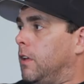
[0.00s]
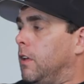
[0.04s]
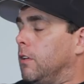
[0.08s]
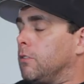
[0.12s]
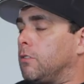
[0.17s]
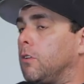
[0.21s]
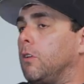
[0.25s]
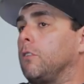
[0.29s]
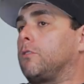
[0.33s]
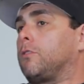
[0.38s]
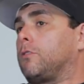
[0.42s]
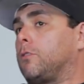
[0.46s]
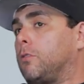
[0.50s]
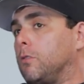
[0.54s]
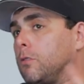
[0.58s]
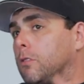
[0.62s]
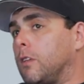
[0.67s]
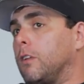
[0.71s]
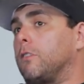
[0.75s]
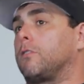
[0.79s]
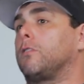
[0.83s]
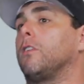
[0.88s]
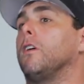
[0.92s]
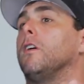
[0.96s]
So it's
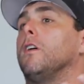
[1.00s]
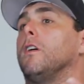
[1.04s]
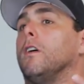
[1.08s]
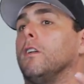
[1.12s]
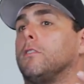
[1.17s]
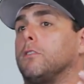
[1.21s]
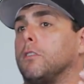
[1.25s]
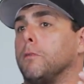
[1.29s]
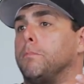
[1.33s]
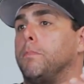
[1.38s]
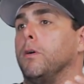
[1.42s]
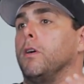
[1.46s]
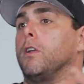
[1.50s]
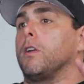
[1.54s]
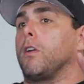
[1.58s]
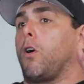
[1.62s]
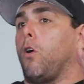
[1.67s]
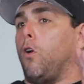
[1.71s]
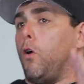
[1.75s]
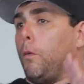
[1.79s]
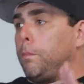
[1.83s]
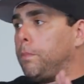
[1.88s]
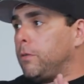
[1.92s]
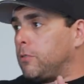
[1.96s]
the ability to
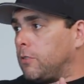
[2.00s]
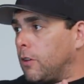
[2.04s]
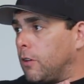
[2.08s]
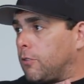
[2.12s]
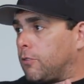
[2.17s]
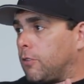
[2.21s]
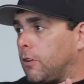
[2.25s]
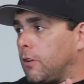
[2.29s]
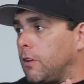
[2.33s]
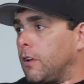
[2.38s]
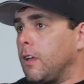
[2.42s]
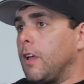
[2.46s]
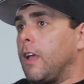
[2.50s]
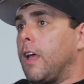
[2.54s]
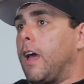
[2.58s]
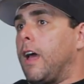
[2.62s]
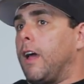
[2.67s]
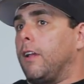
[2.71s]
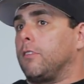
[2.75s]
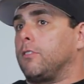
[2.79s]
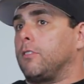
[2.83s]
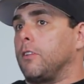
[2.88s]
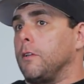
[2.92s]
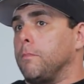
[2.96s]
hold position,
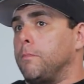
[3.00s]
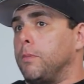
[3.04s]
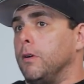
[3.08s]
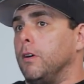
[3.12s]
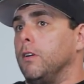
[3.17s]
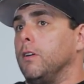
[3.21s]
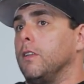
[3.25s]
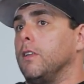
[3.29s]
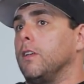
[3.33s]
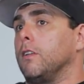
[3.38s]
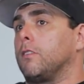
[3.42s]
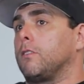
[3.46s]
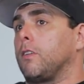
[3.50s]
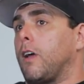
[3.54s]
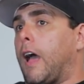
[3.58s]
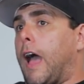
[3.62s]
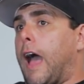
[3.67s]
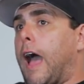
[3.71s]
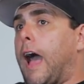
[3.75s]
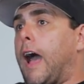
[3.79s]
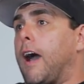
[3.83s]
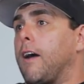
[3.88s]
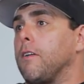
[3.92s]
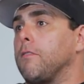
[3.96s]
and it's the ability to
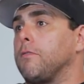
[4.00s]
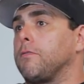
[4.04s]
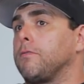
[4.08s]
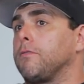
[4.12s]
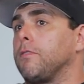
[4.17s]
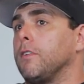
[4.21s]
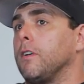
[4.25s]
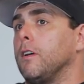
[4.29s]
have